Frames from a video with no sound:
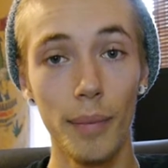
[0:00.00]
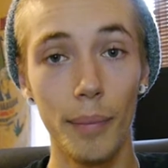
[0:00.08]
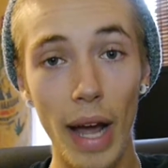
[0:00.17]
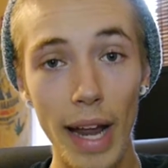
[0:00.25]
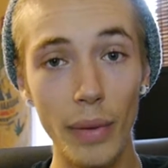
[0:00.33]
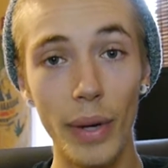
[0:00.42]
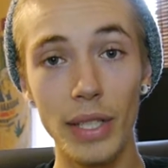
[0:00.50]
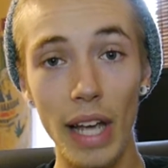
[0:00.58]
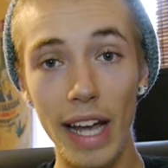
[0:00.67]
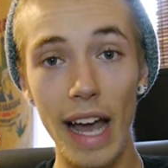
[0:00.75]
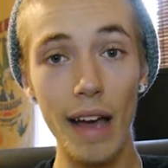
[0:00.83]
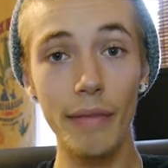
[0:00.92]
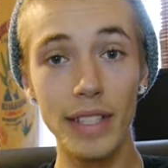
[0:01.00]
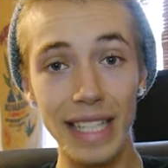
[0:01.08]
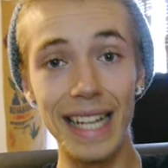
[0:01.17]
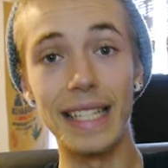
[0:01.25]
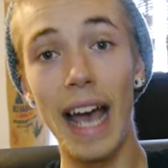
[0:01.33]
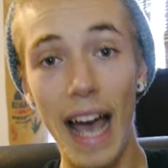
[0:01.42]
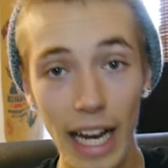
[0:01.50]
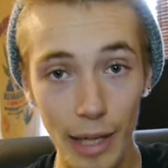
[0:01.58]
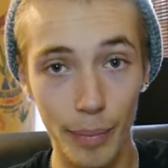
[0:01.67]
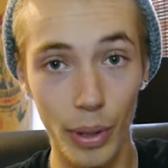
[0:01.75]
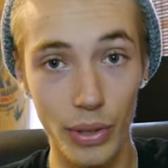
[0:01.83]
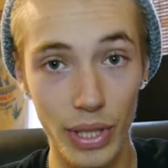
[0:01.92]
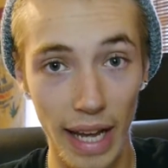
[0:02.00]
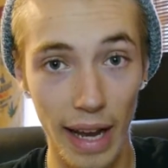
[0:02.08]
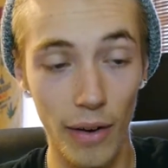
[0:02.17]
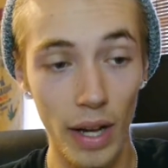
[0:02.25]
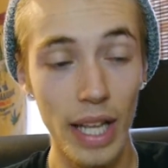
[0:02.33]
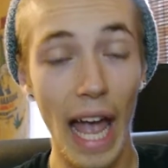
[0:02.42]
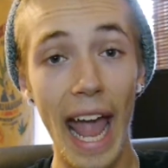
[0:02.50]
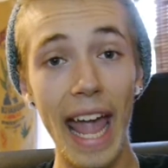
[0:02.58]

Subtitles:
But anyways, I have this attack boost now,